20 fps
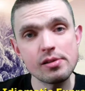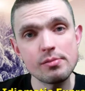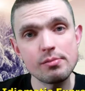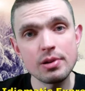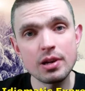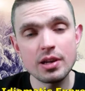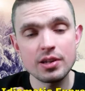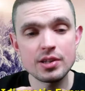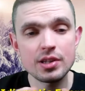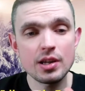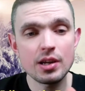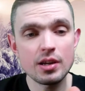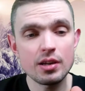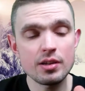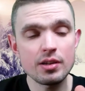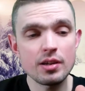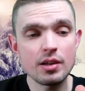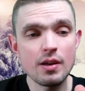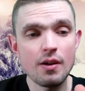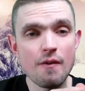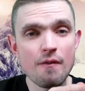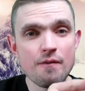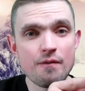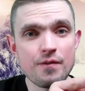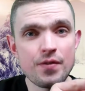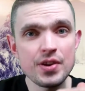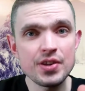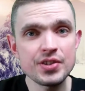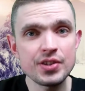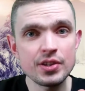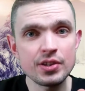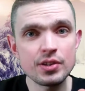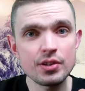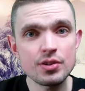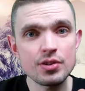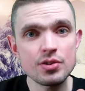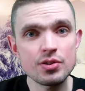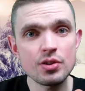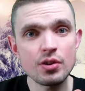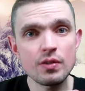because
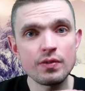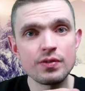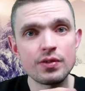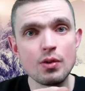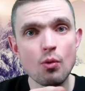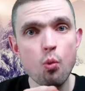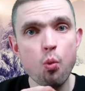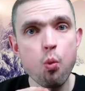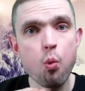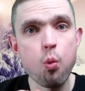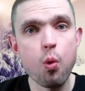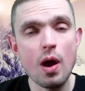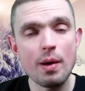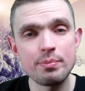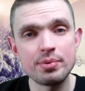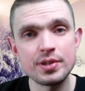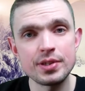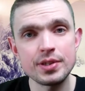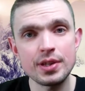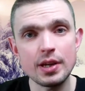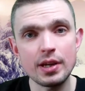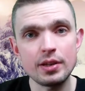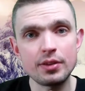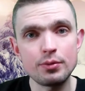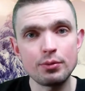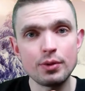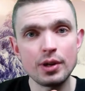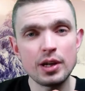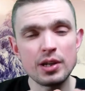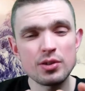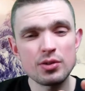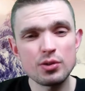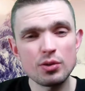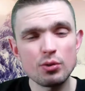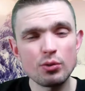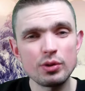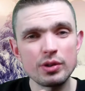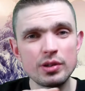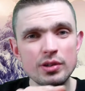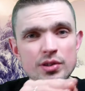visitors of the website, right?
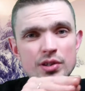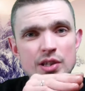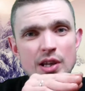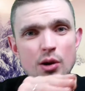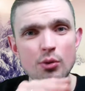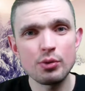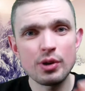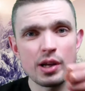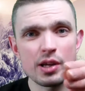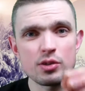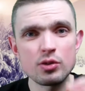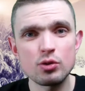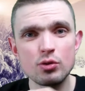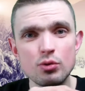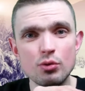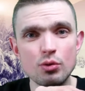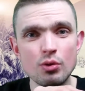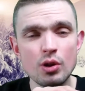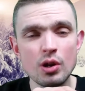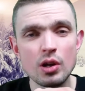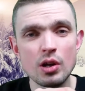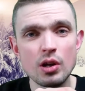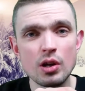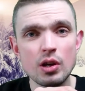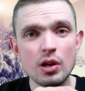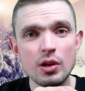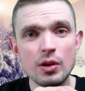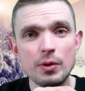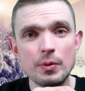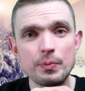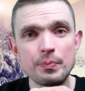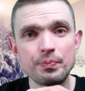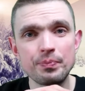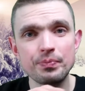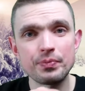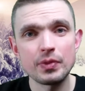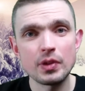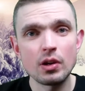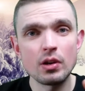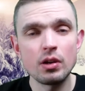So the sound has to
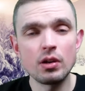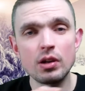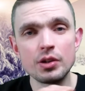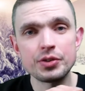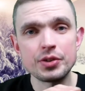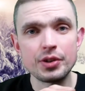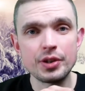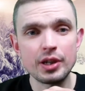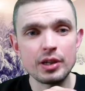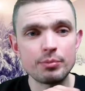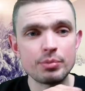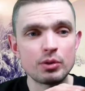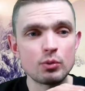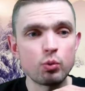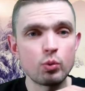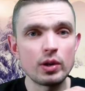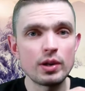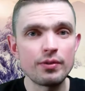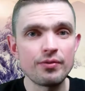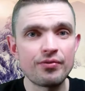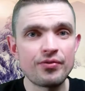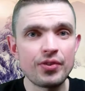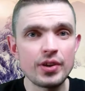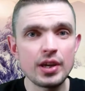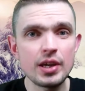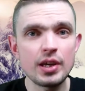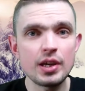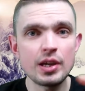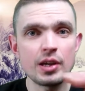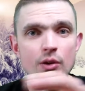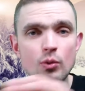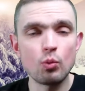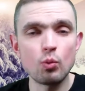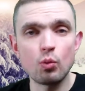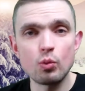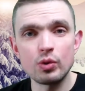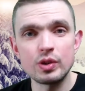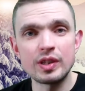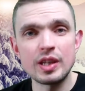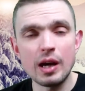alternate between V and
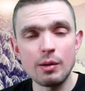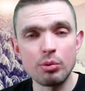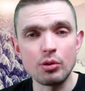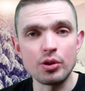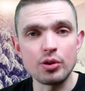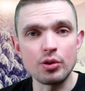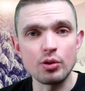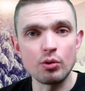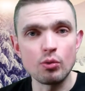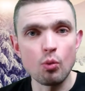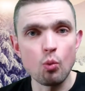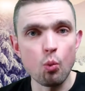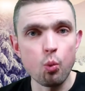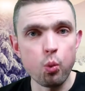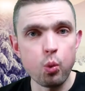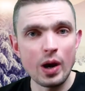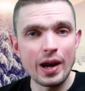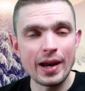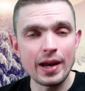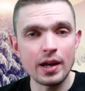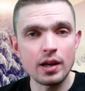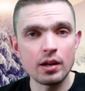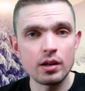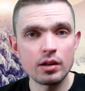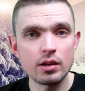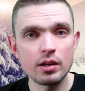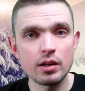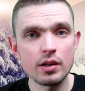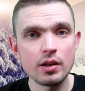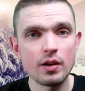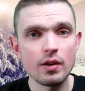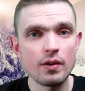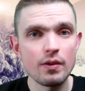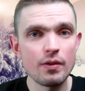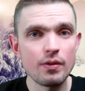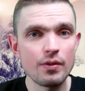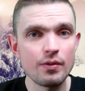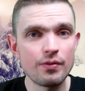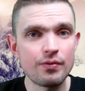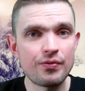W. We.
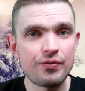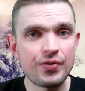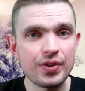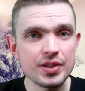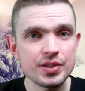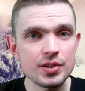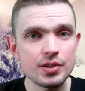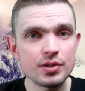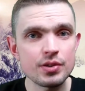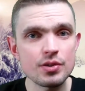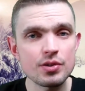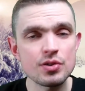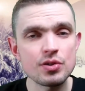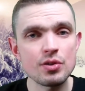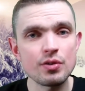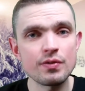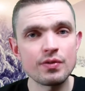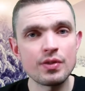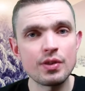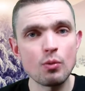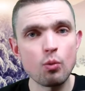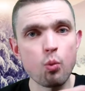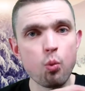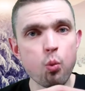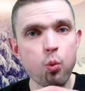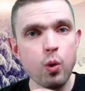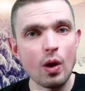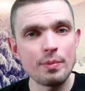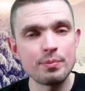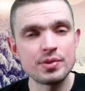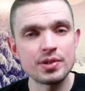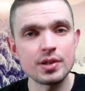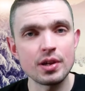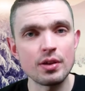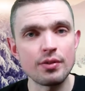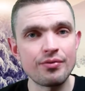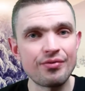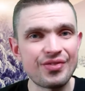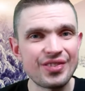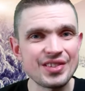Visitors of the
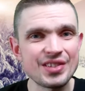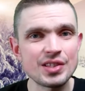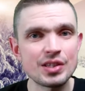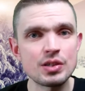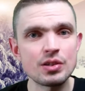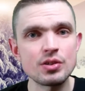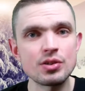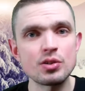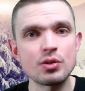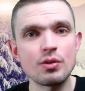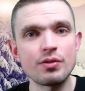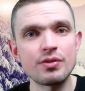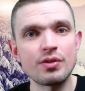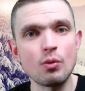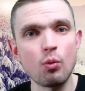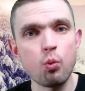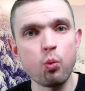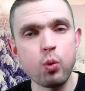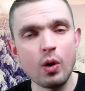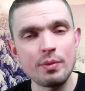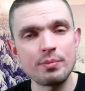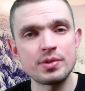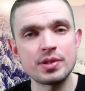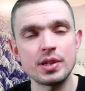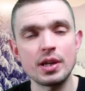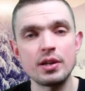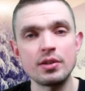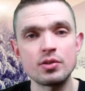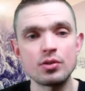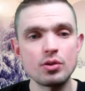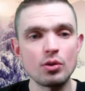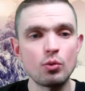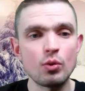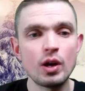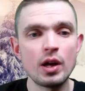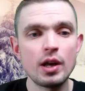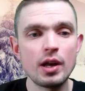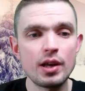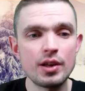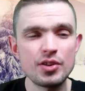website. Visitors of the website. So
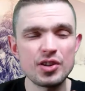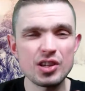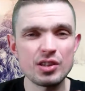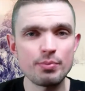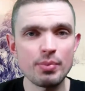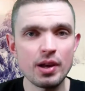just